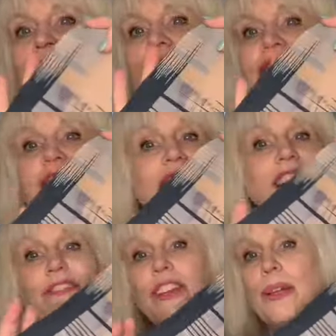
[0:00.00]
It's not a
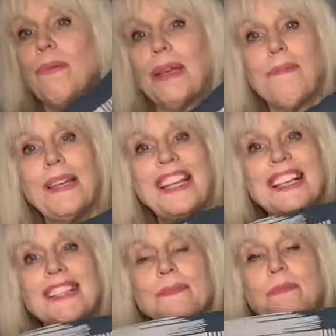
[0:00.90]
very big
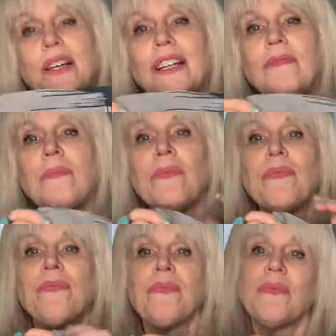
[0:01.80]
piece, but
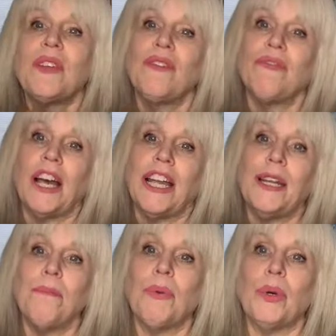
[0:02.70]
you'll find
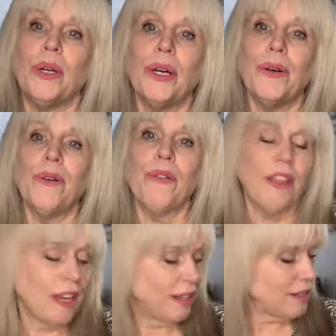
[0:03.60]
in Boro
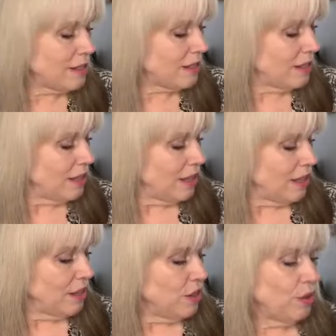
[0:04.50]
that
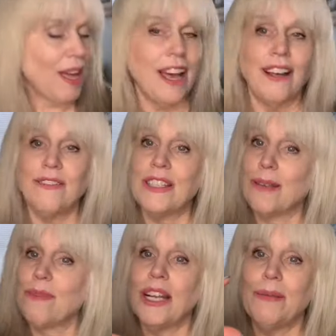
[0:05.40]
you have
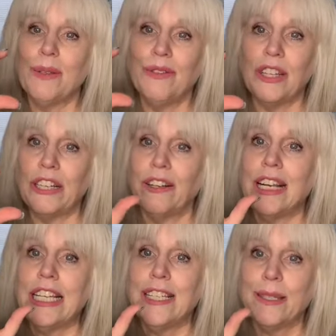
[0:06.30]
sometimes
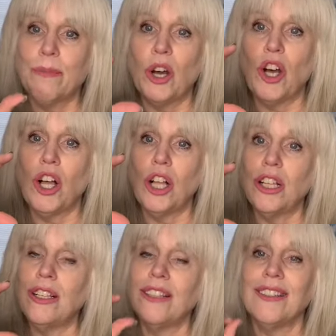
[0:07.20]
very
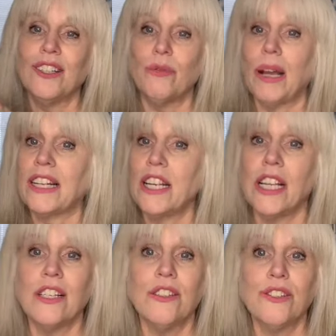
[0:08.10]
small little
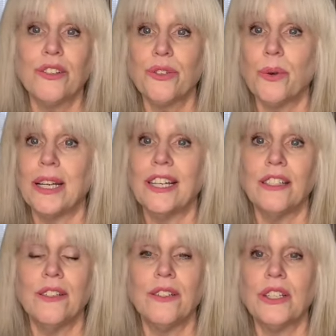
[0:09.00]
rectangles or
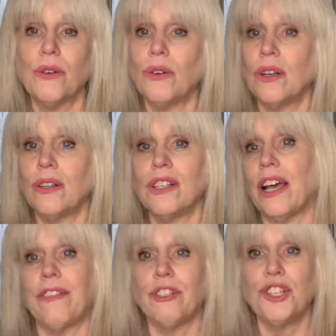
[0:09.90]
squares or
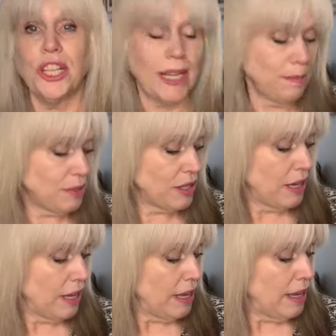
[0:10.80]
other shapes
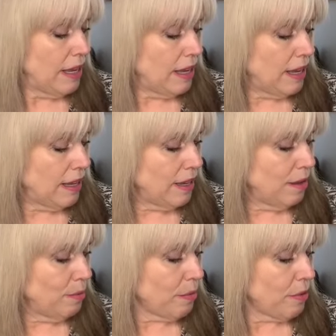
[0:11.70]

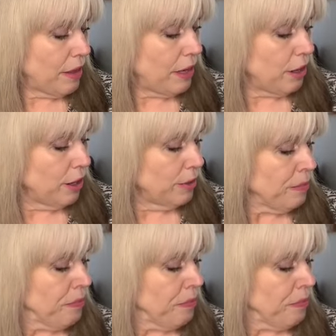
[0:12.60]
that are